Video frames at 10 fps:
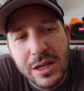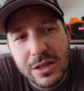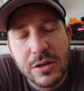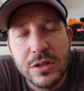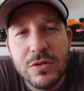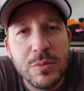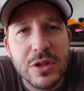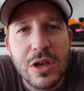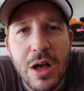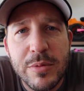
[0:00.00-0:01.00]
leave them in
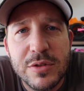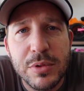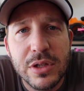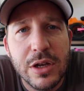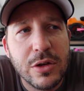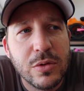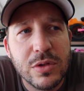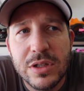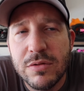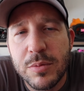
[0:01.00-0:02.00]
the comments below,
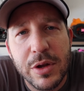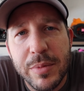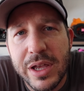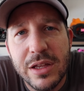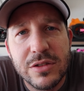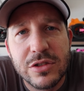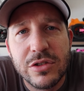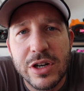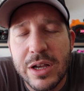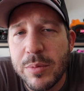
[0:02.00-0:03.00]
leave them on my
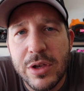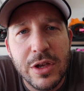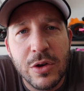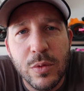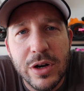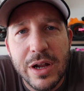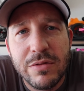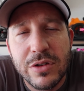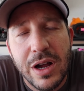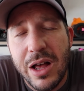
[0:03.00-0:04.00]
Instagram,
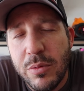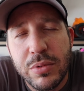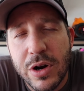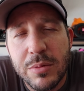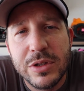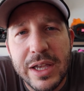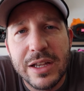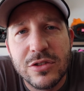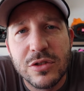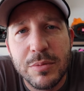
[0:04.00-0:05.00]
wherever. I'll probably
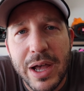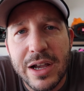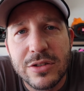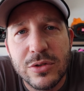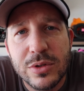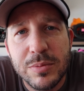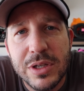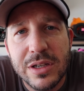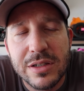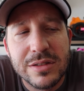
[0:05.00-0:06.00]
answer back to it
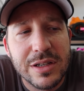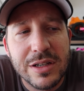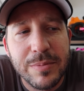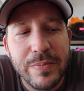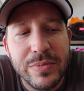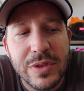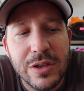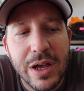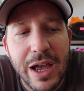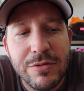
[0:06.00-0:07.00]
because I
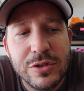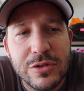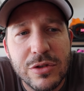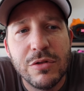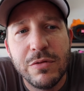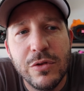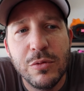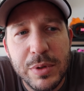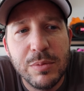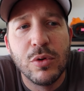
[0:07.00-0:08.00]
have so few
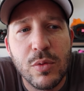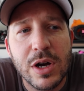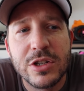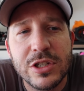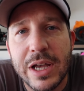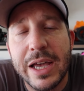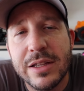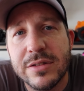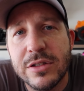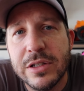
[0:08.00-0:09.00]
people watching. I
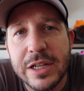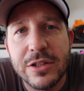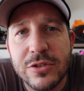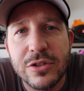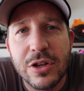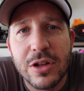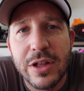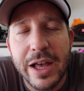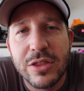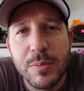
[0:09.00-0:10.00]
can still answer y'all
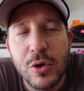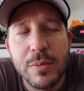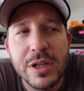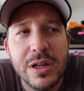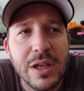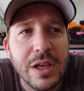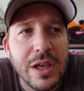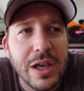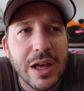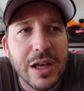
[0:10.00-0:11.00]
at the moment.
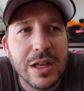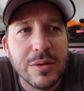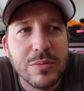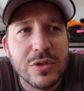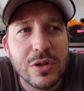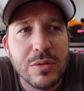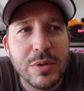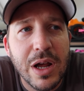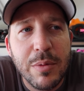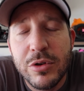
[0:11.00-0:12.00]

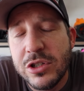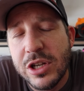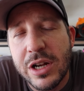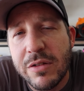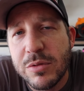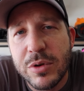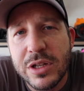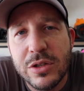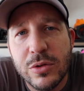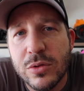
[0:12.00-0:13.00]
But I appreciate
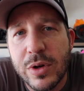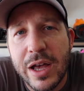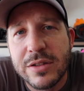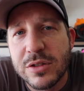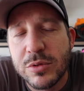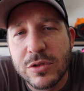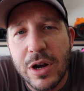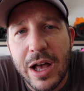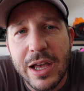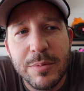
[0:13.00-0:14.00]
everybody who has
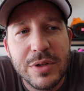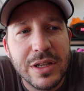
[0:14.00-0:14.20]
subscribed,